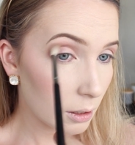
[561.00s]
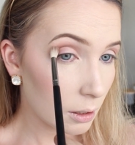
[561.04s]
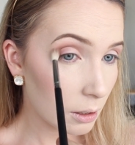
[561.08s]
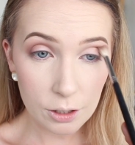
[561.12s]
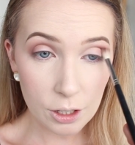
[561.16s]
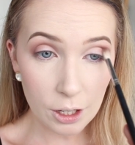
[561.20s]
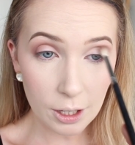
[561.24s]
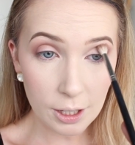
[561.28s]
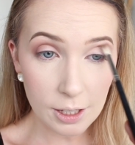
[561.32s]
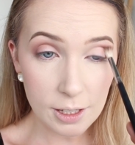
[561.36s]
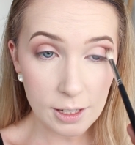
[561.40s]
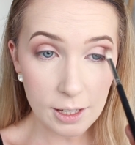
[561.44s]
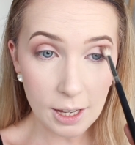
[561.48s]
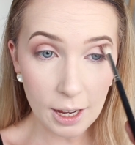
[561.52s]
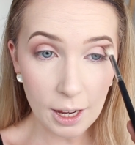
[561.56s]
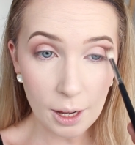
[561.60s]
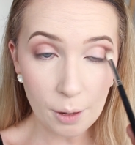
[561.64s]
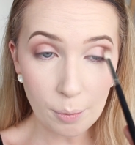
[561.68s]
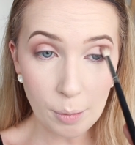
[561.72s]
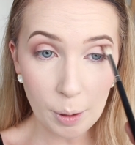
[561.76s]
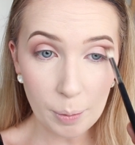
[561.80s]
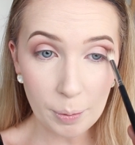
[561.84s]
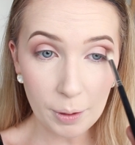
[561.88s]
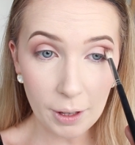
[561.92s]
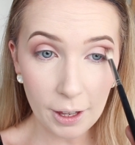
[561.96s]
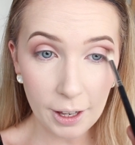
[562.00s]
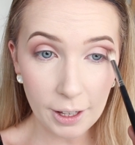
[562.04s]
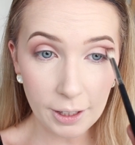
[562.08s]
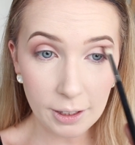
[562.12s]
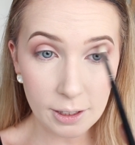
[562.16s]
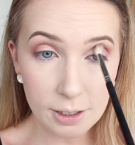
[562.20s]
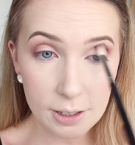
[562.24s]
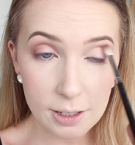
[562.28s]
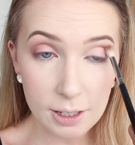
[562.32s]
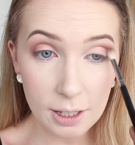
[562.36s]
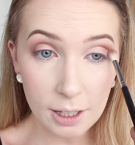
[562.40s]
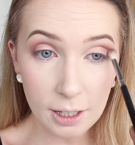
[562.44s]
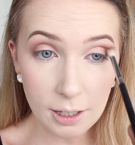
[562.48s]
So you can see I'm applying
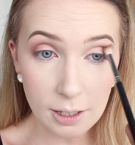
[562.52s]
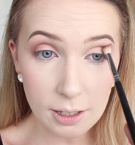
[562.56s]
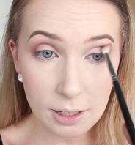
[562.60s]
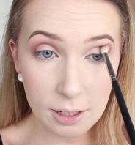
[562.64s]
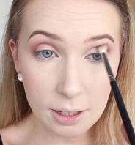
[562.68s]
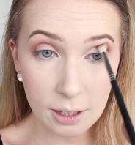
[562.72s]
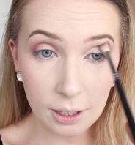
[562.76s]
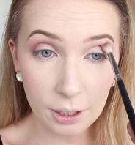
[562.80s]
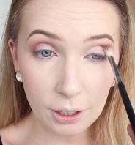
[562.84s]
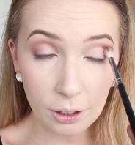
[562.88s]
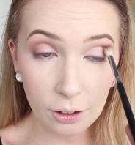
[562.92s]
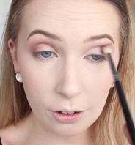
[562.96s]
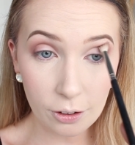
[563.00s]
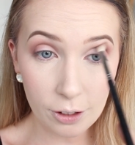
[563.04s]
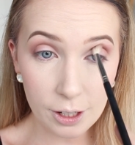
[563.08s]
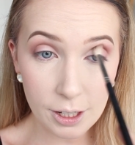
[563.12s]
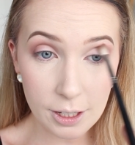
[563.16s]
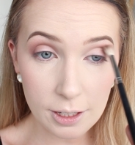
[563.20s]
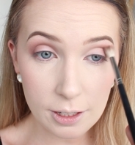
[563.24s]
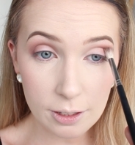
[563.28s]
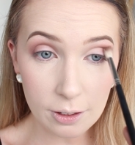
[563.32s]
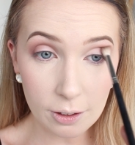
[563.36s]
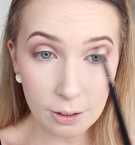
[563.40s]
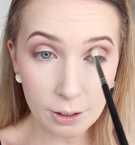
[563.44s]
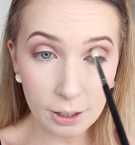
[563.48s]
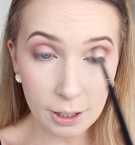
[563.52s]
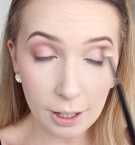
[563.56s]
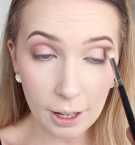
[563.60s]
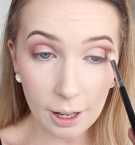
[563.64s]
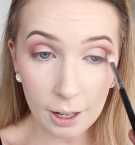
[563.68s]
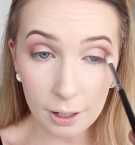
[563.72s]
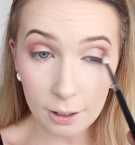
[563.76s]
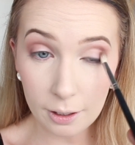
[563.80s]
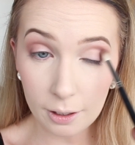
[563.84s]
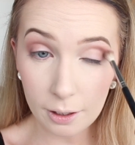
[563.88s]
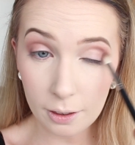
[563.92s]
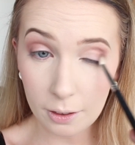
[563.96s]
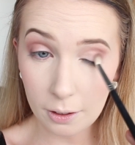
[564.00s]
this into the crease on the
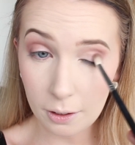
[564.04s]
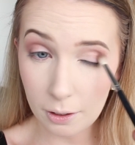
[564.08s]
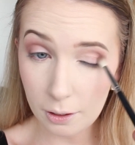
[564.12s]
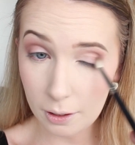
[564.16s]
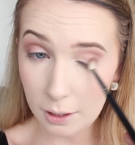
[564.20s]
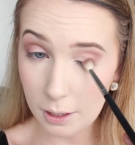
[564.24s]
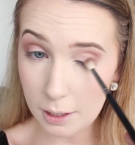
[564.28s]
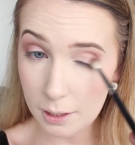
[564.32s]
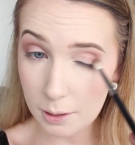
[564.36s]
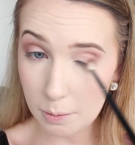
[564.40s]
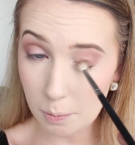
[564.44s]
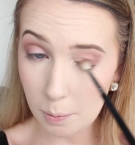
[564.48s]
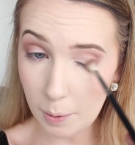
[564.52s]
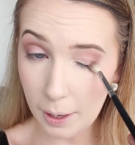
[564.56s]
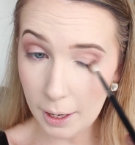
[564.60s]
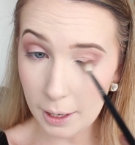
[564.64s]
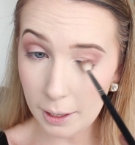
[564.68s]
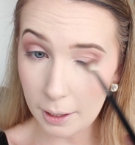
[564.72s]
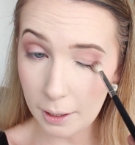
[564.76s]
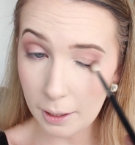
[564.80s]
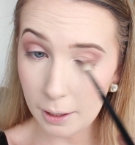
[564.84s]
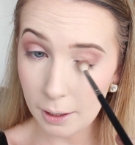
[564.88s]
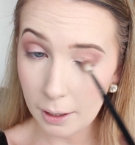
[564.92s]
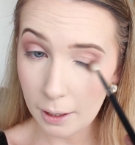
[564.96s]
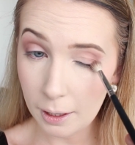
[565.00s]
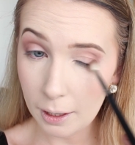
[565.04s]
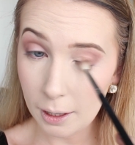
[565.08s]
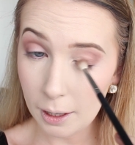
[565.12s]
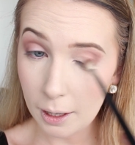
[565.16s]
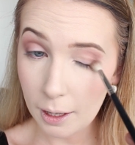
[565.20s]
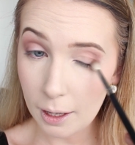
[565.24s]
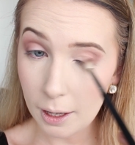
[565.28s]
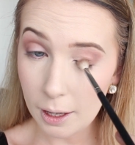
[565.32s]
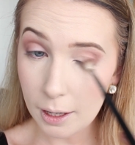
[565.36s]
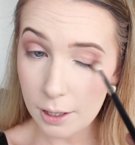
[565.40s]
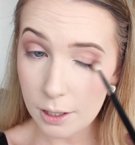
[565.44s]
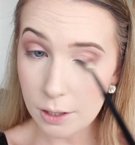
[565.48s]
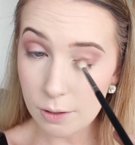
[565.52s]
outer third as well
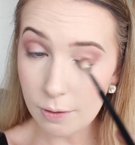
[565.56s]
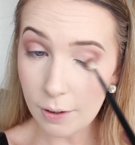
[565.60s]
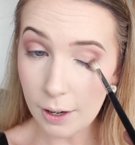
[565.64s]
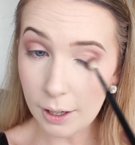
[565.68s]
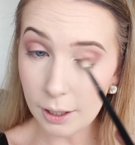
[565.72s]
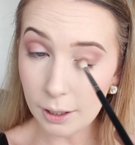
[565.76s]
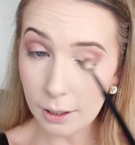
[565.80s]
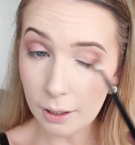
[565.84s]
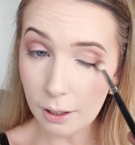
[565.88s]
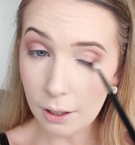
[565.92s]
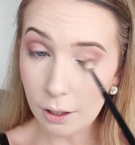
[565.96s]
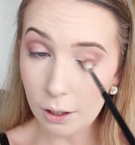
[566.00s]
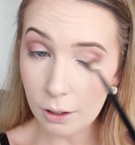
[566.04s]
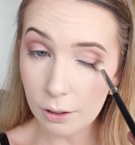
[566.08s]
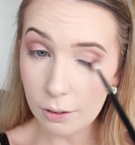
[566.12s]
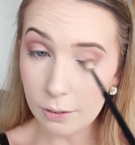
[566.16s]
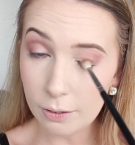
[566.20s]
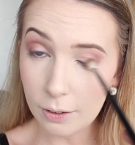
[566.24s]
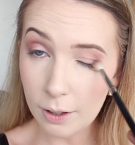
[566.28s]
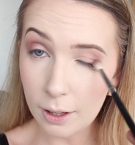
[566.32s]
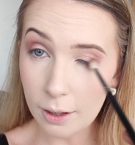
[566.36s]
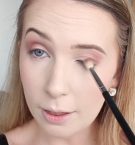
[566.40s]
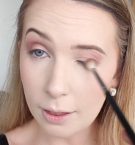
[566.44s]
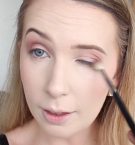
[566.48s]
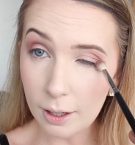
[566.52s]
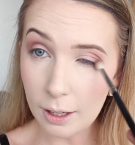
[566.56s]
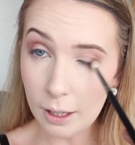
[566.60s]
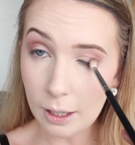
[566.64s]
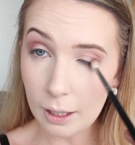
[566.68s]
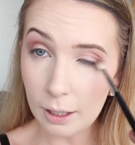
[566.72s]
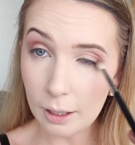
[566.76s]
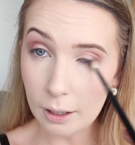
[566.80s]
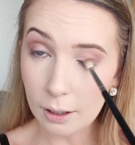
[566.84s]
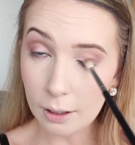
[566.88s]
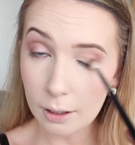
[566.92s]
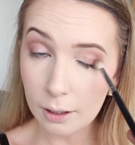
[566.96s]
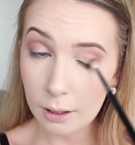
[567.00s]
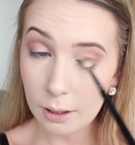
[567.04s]
as running it over
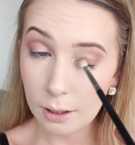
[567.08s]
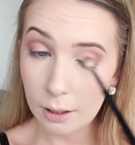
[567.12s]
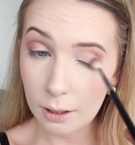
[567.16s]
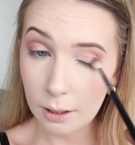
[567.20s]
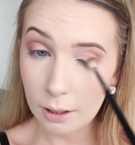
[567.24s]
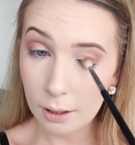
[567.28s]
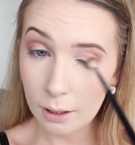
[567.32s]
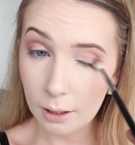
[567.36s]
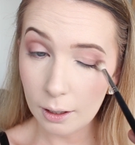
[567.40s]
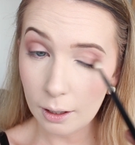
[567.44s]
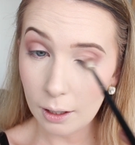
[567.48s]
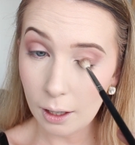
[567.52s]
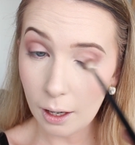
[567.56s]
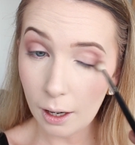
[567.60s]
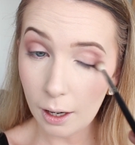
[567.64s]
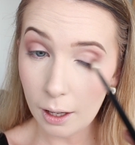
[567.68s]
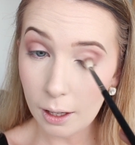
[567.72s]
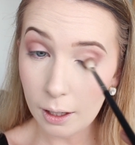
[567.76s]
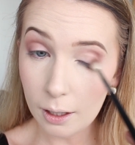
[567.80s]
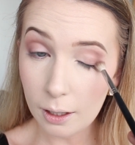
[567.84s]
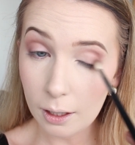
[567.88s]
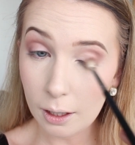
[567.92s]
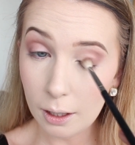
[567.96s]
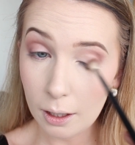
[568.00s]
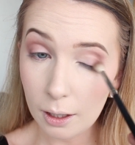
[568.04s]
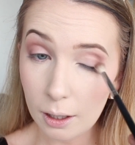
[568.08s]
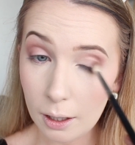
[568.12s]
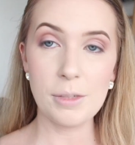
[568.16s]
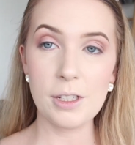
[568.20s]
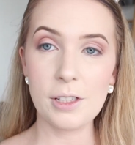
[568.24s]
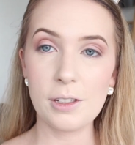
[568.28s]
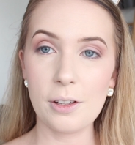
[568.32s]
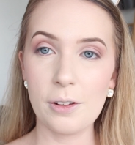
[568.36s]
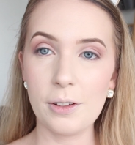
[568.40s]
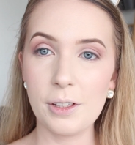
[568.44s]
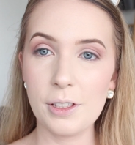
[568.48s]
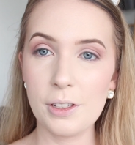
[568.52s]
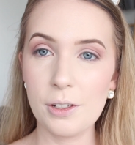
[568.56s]
the lid. I'm just
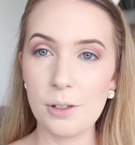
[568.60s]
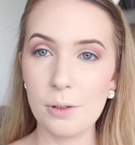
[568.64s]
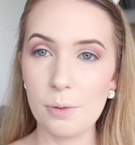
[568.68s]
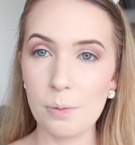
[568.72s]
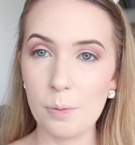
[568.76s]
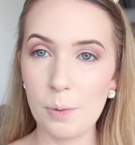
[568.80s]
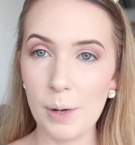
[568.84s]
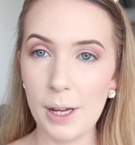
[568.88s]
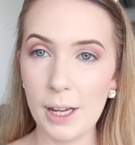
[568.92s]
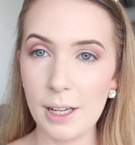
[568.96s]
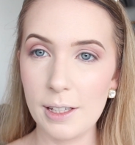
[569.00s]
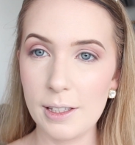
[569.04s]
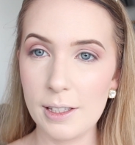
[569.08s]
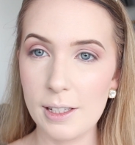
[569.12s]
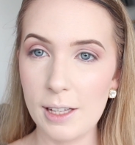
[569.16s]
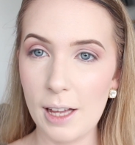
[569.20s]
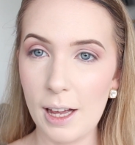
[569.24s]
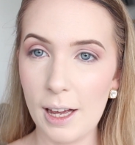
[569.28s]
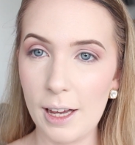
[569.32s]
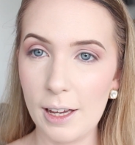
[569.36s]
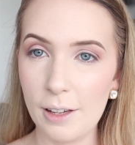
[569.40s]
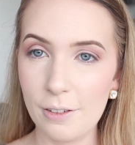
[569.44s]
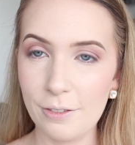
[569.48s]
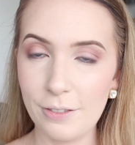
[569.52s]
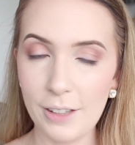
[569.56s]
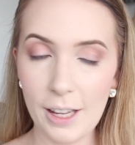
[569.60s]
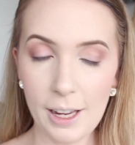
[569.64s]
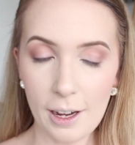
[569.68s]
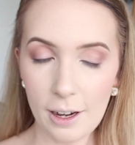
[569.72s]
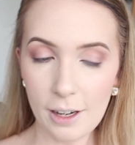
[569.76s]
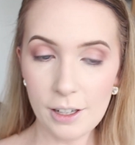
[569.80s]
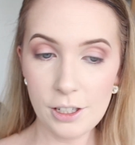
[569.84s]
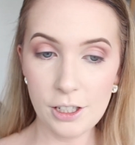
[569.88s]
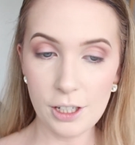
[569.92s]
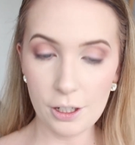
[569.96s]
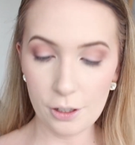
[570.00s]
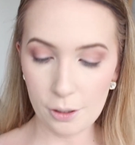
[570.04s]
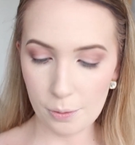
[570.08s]
going to wet a flat
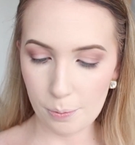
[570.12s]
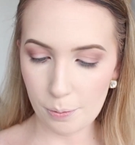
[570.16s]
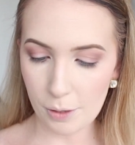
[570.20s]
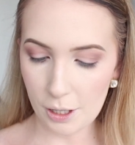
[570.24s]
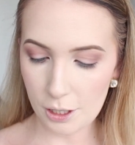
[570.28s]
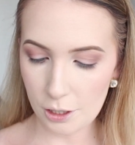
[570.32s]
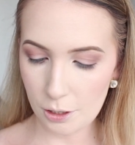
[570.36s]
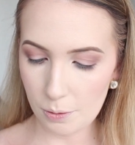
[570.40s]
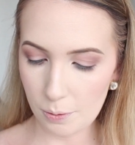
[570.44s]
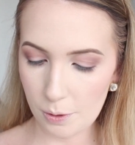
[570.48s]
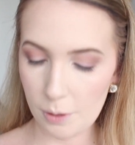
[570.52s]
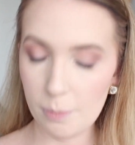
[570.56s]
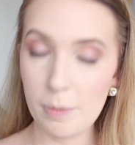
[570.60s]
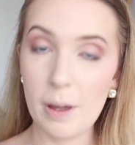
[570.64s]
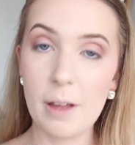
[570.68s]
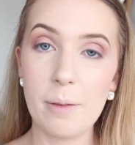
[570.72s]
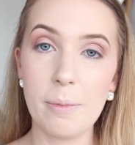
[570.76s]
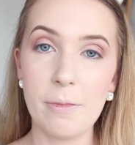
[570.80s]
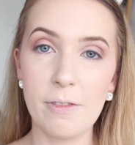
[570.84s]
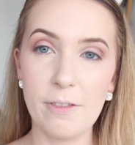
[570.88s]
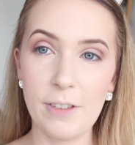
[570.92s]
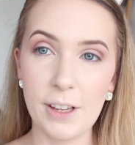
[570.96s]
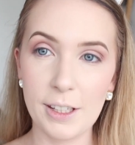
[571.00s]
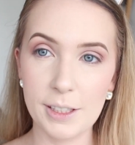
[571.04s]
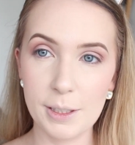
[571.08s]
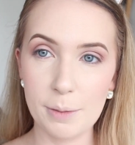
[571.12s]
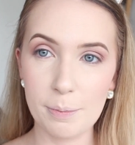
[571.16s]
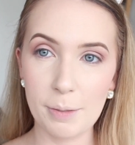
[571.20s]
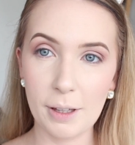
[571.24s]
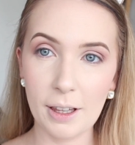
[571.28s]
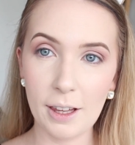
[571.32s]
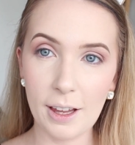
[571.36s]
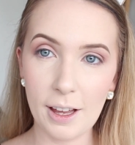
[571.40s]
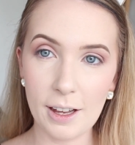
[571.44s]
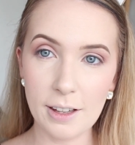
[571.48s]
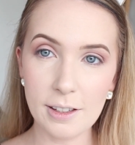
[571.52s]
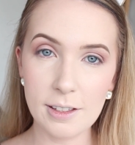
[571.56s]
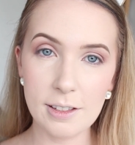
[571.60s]
eyeshadow brush with my Fix+
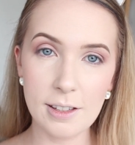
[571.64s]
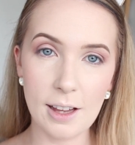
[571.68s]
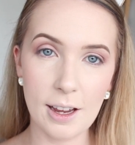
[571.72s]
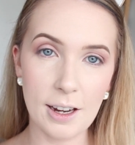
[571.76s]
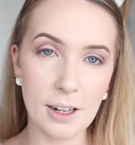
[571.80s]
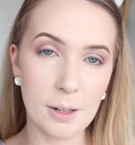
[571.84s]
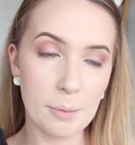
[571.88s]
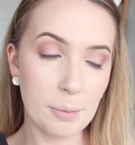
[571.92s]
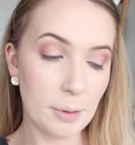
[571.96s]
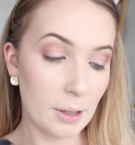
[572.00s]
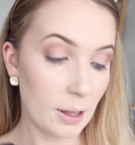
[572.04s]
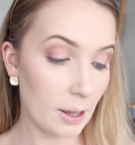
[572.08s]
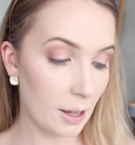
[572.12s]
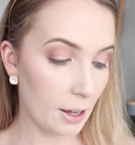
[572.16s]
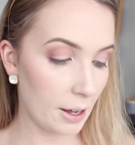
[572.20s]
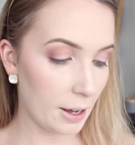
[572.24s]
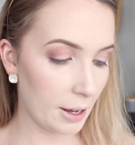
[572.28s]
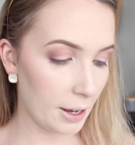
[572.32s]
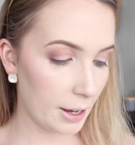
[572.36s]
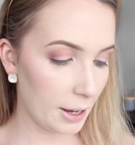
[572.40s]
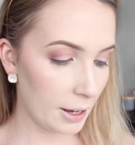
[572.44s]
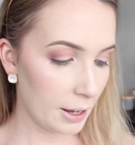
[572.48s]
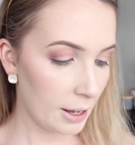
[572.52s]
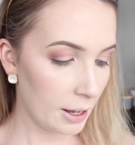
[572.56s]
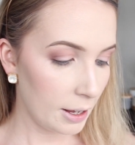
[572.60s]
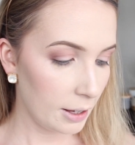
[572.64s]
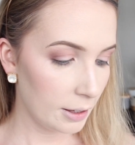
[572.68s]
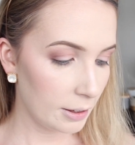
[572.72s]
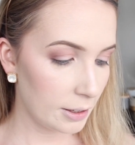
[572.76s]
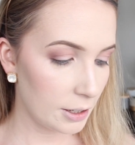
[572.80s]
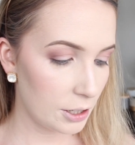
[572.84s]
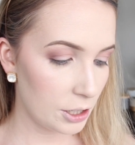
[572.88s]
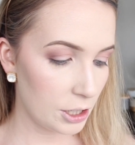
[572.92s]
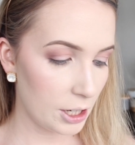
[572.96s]
and apply the